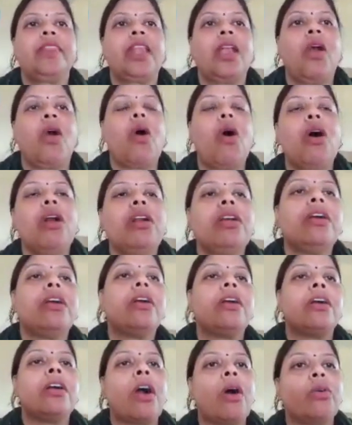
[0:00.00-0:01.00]
or
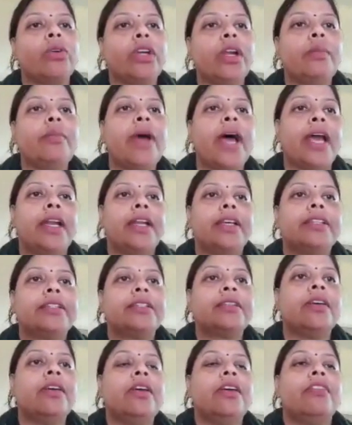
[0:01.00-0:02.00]

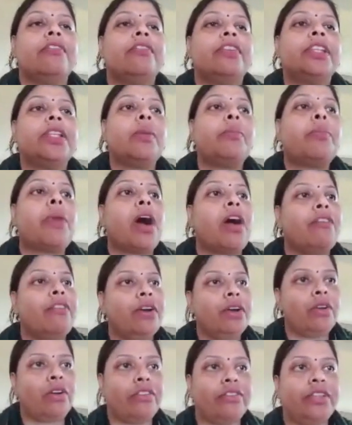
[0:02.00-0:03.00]
counterbalance with the power
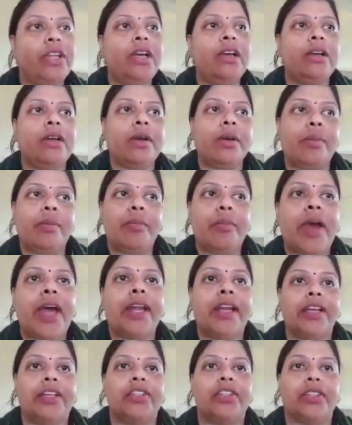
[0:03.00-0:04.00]
of the
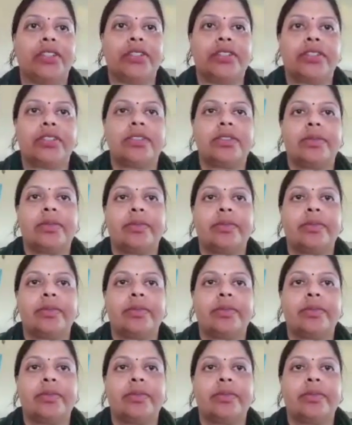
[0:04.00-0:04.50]
managers.